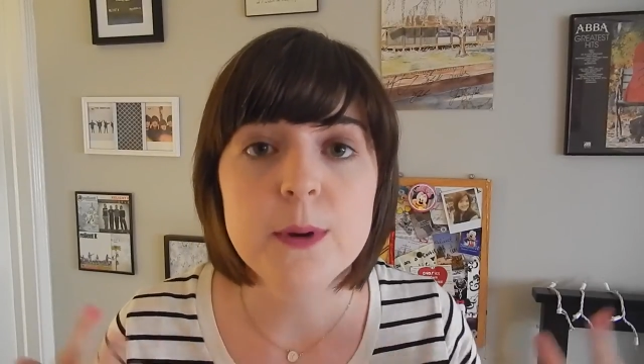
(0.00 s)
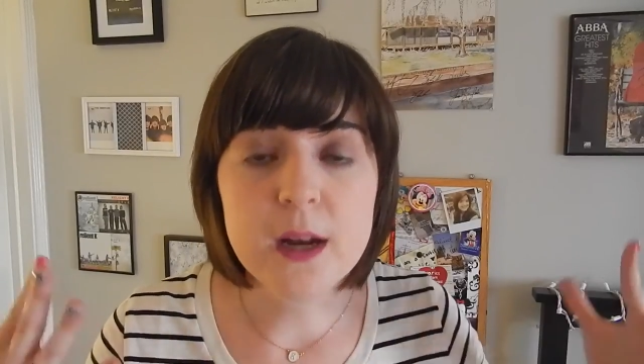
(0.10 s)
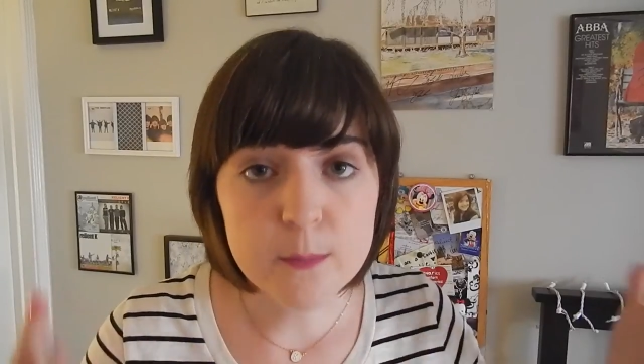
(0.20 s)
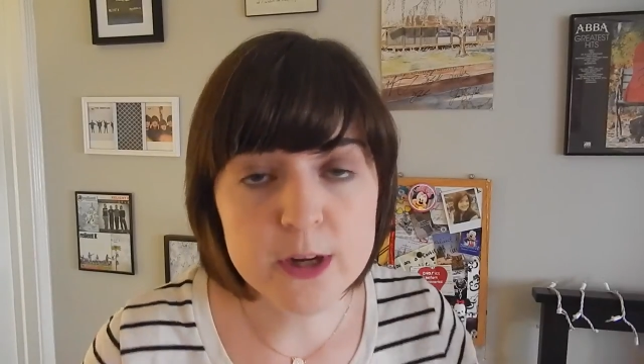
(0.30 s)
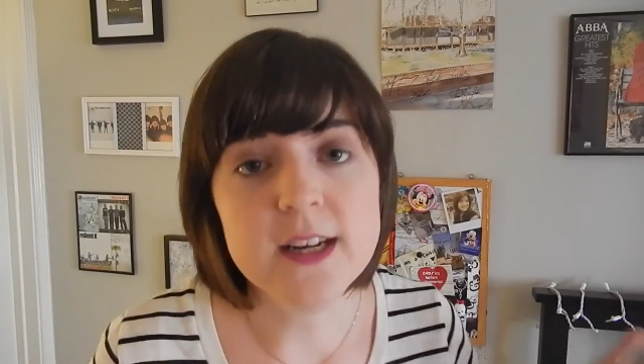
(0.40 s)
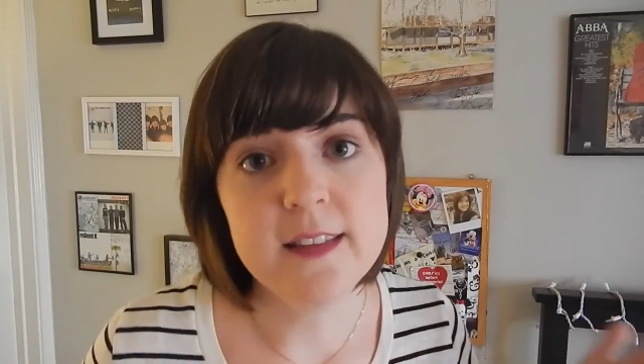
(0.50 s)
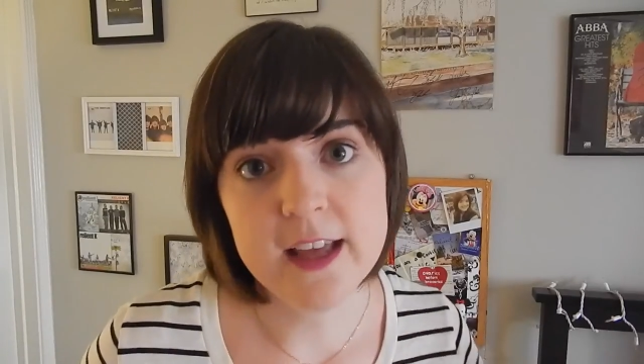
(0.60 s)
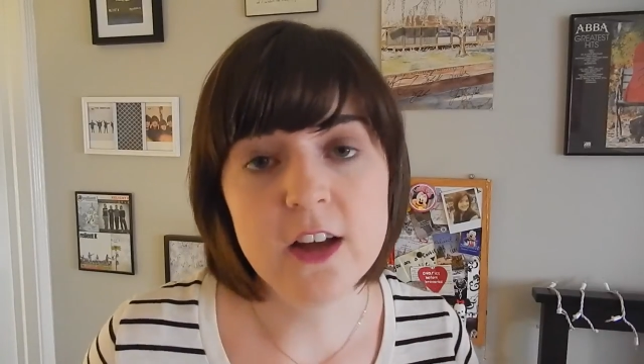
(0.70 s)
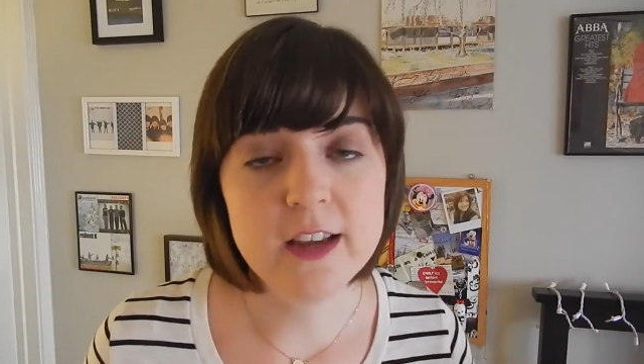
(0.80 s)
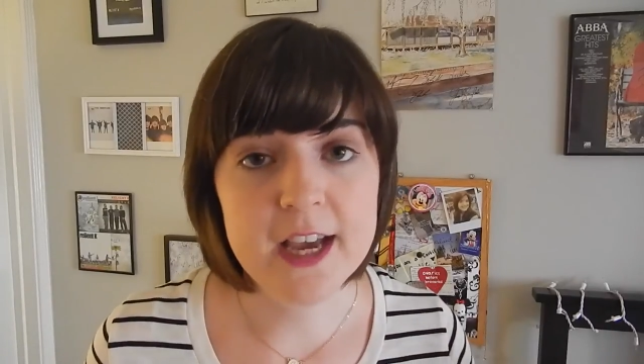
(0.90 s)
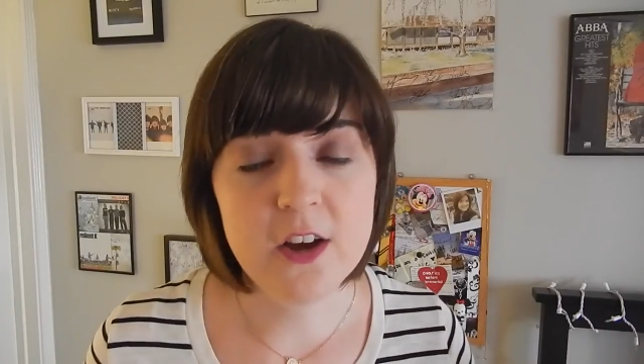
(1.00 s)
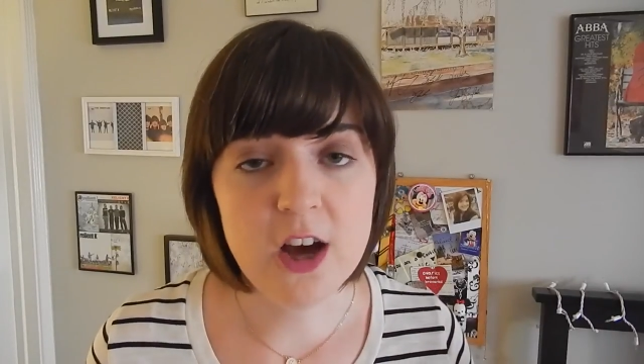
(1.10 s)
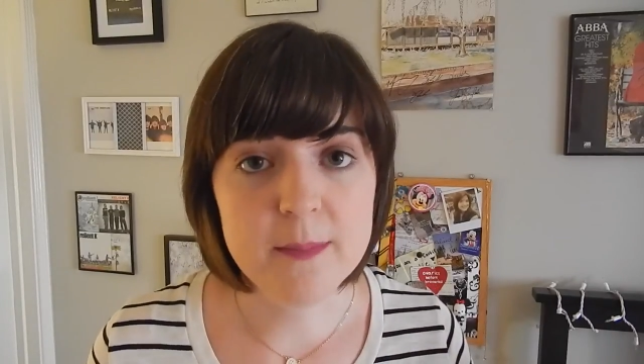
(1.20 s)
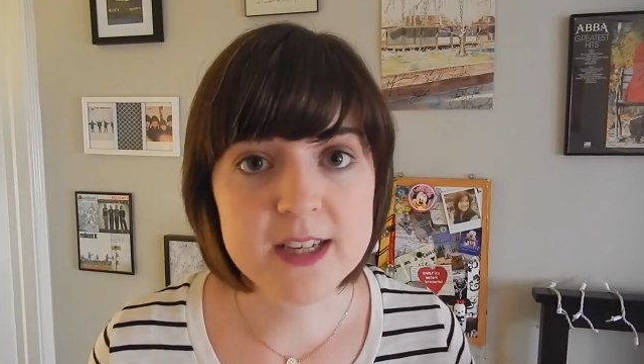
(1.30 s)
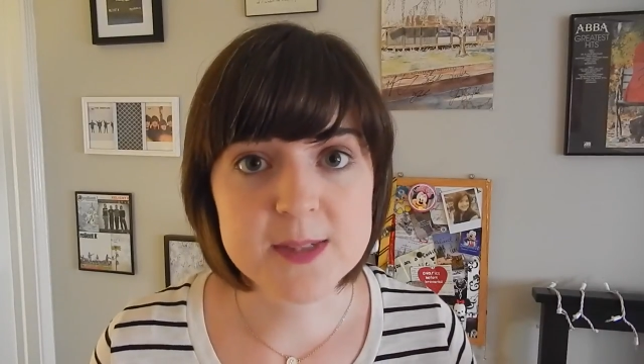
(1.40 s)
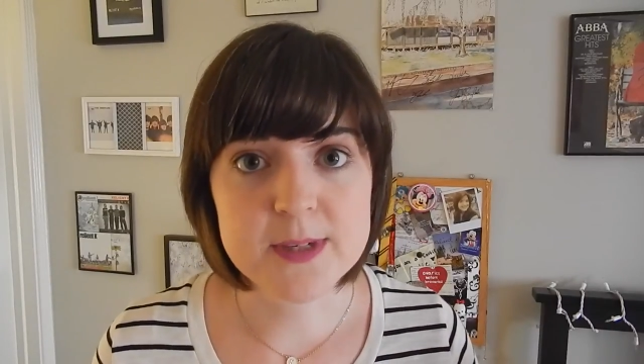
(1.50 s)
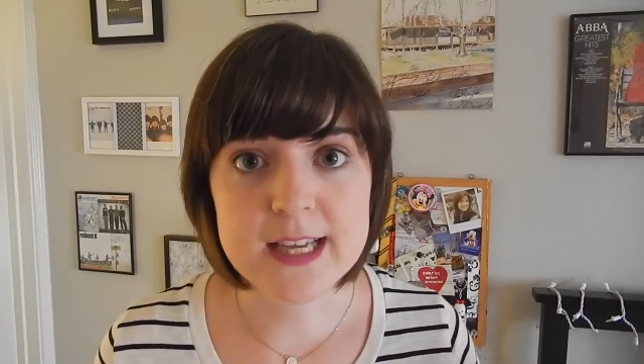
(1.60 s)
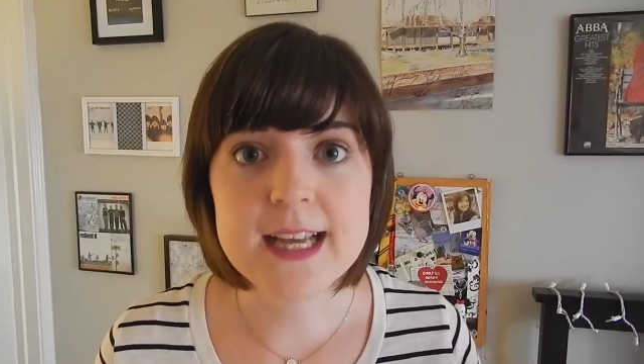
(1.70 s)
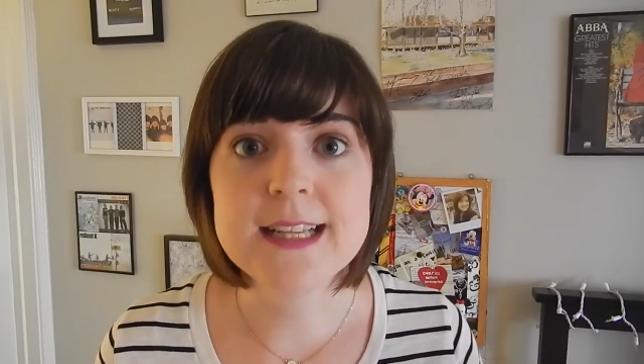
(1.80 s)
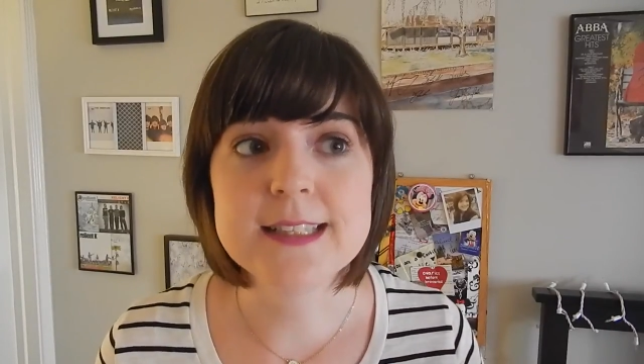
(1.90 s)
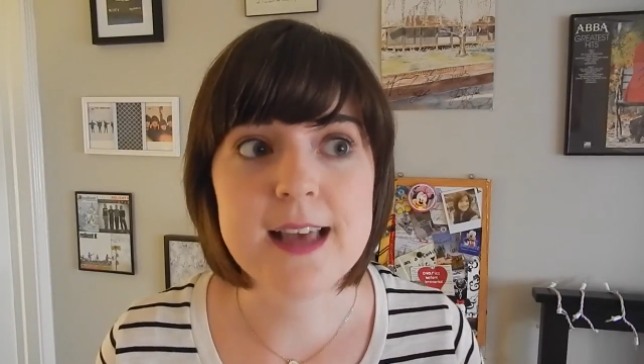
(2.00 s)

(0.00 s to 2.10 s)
but I'm reading the Hellcat comics because